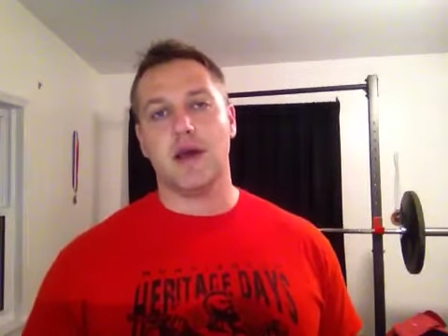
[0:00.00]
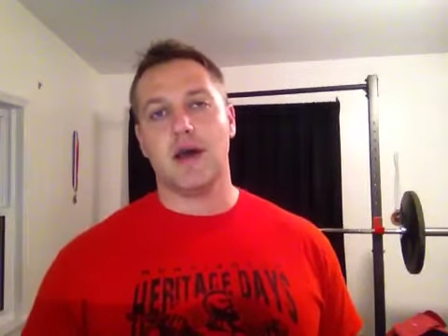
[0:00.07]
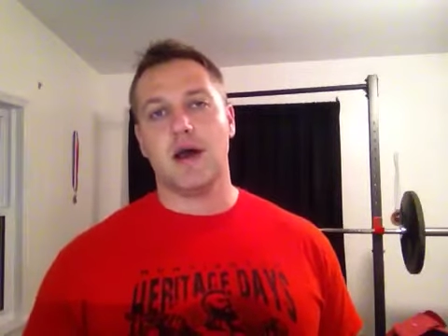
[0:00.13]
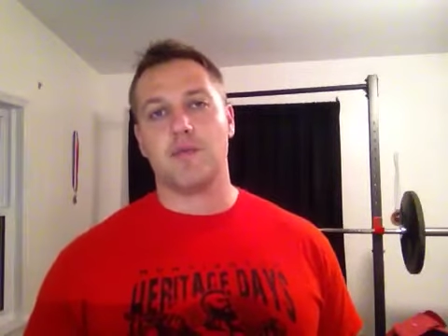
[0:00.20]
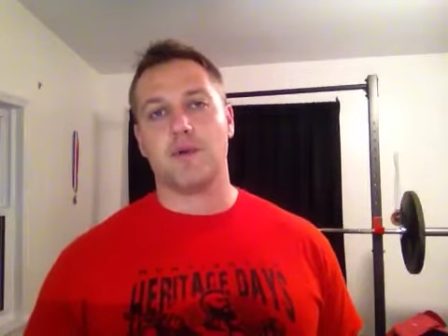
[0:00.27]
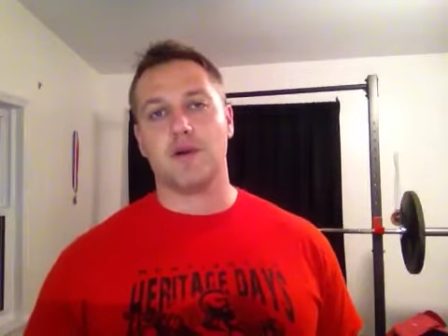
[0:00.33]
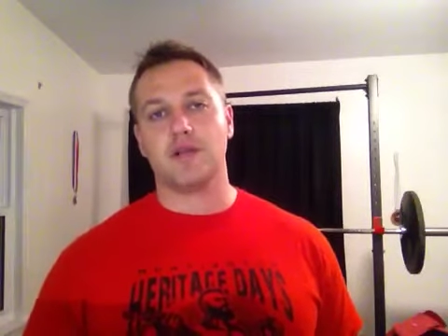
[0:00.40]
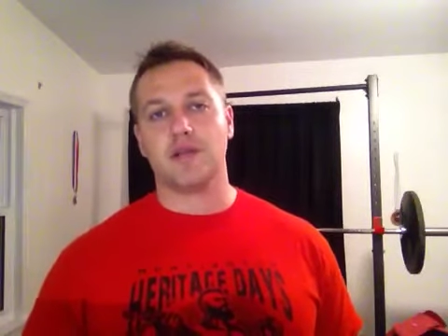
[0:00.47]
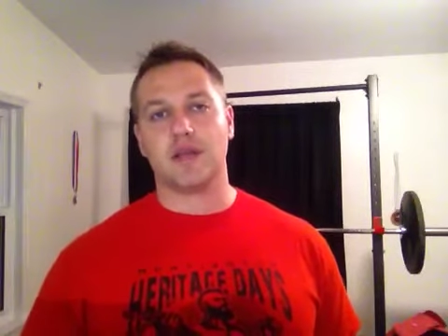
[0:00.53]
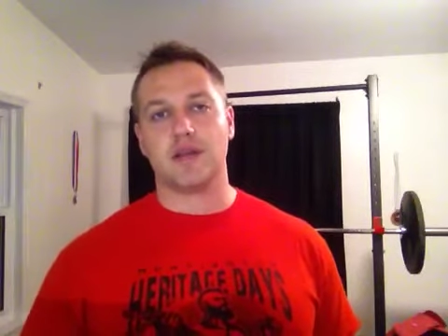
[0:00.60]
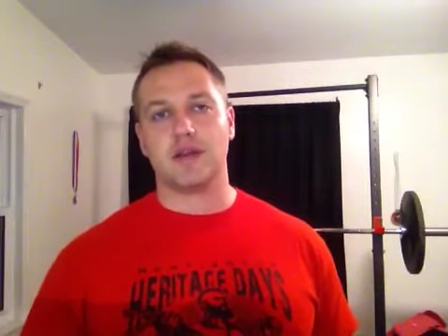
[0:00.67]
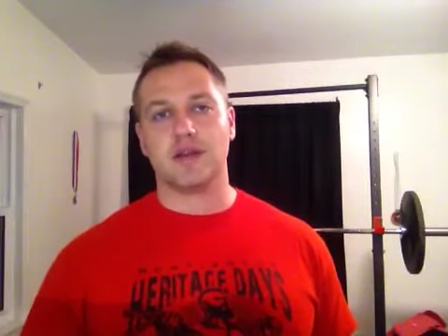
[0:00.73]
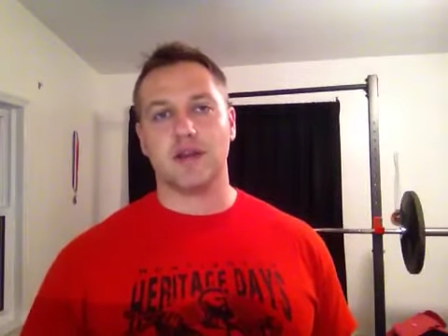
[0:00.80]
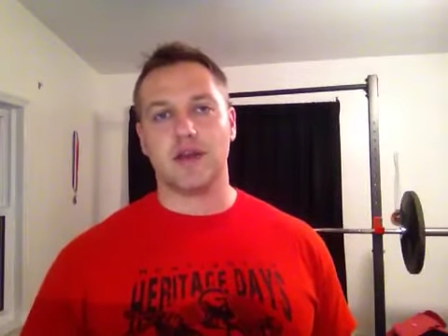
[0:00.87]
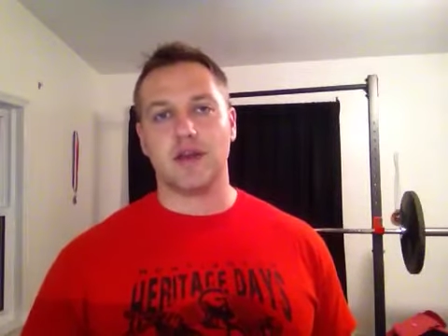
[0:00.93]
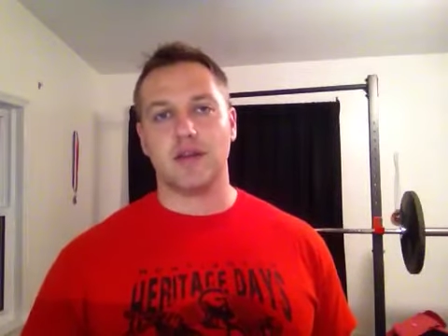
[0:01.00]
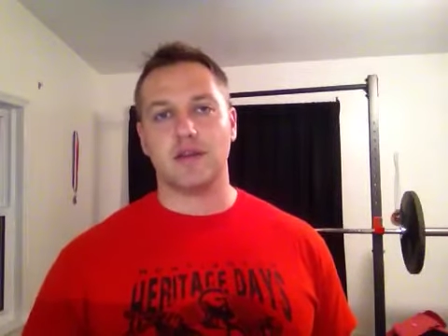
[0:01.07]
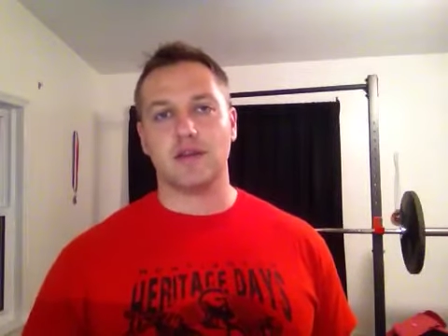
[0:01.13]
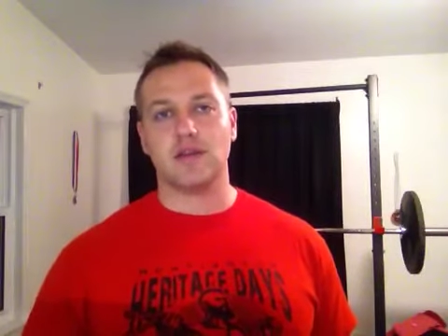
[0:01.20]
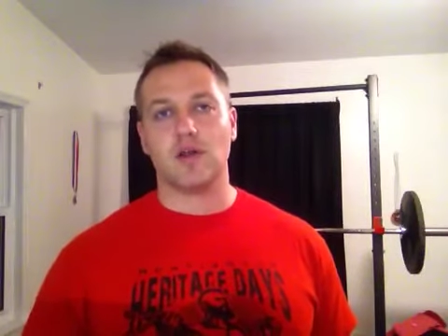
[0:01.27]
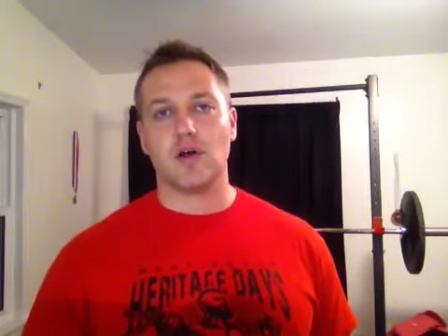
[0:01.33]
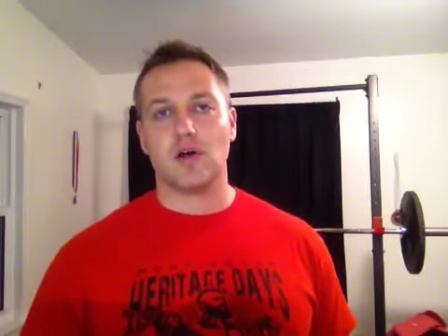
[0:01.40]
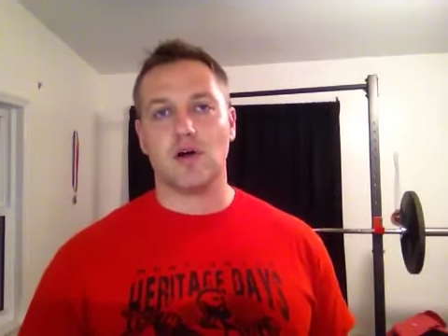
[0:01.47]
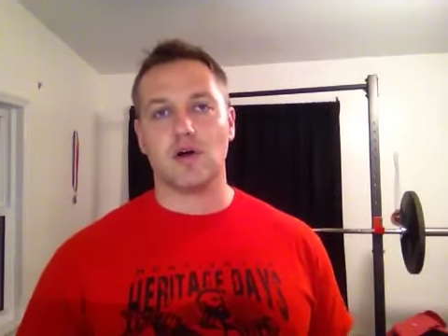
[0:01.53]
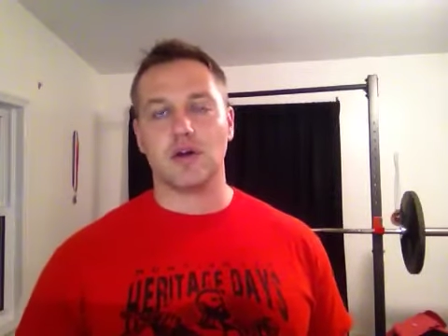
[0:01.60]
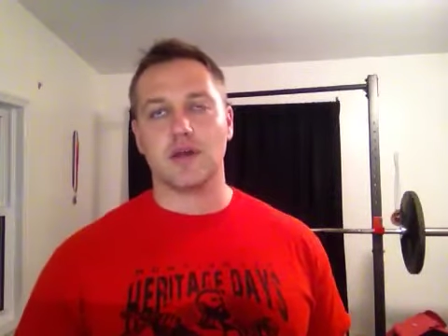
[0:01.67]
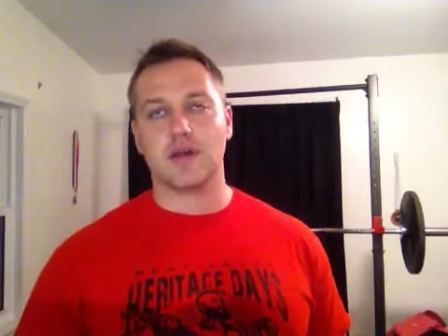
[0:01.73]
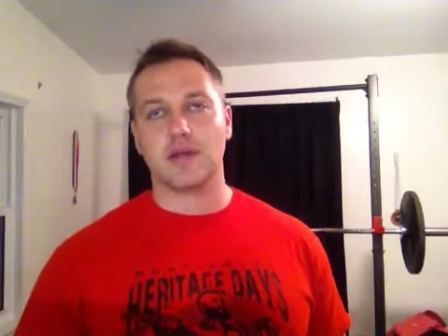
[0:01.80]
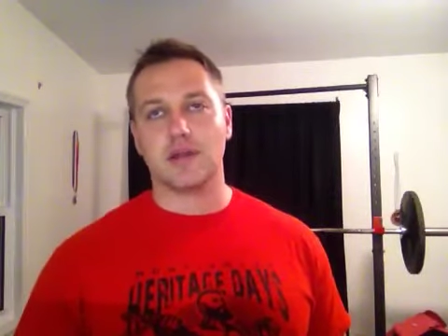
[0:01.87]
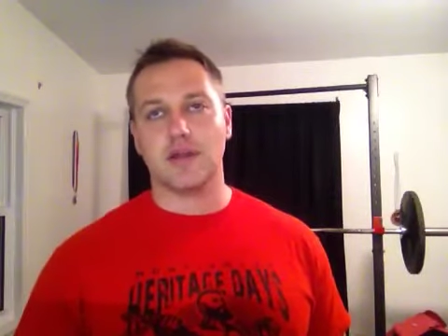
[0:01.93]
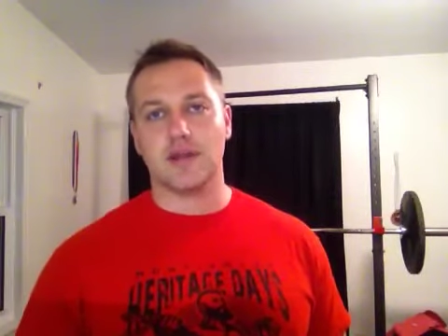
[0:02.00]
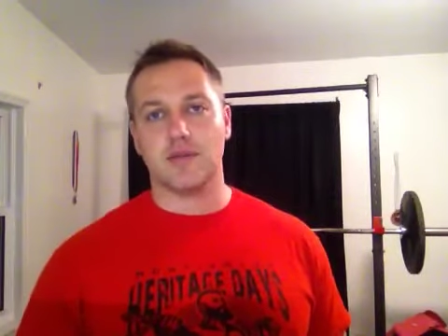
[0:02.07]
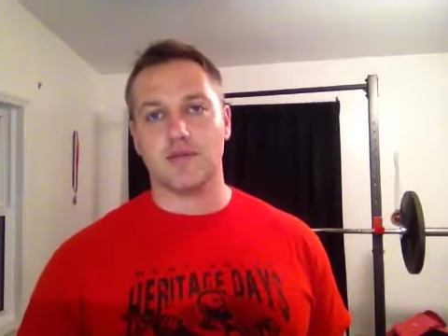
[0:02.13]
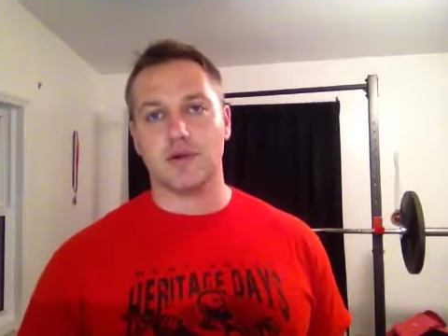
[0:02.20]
particularly in the log clean and